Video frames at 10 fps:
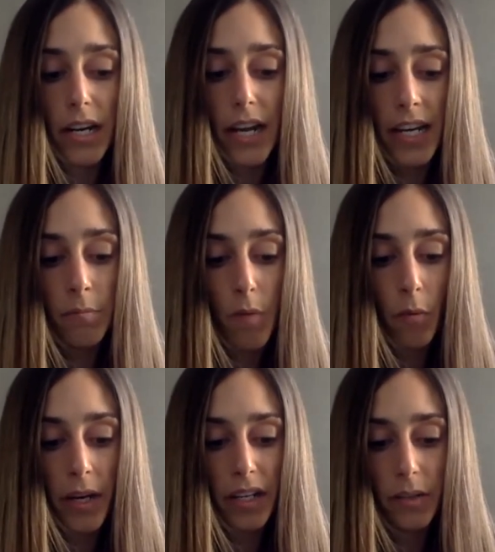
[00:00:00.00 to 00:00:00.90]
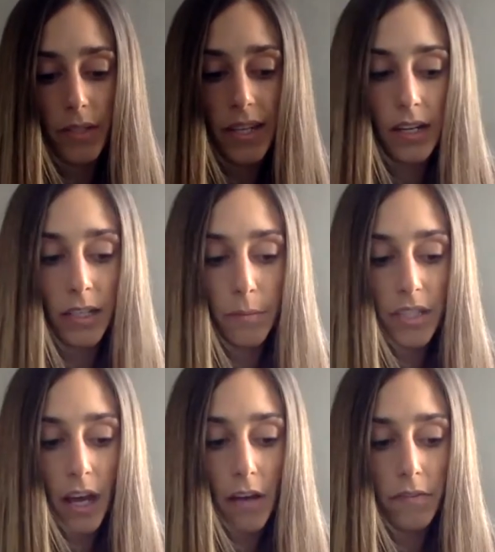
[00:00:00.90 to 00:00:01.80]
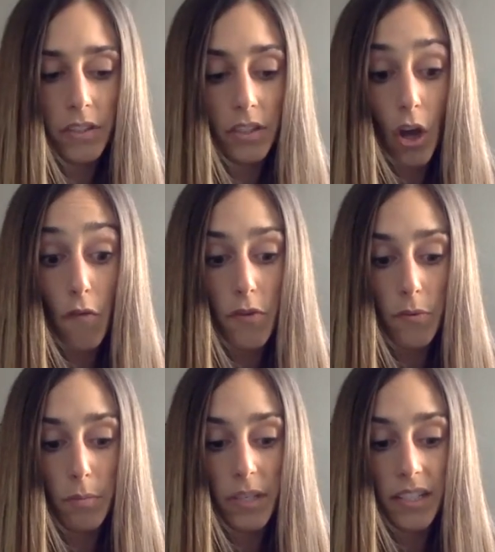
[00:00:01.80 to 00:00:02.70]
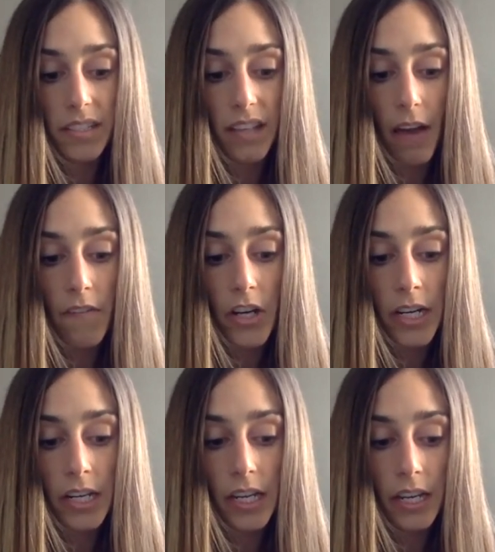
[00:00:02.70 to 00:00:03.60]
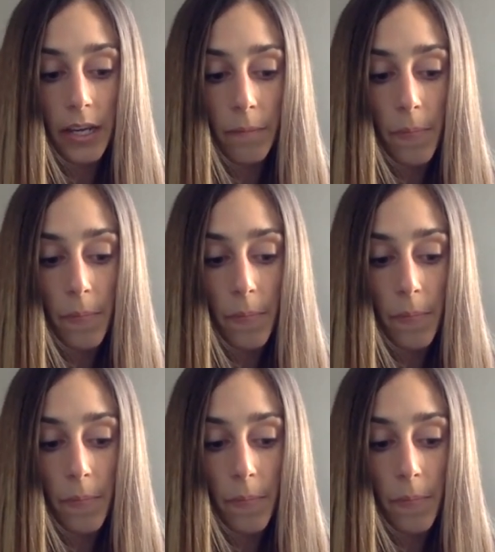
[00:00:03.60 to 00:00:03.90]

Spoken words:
Any moment, he was telling himself, Sophie would be discovered and eaten.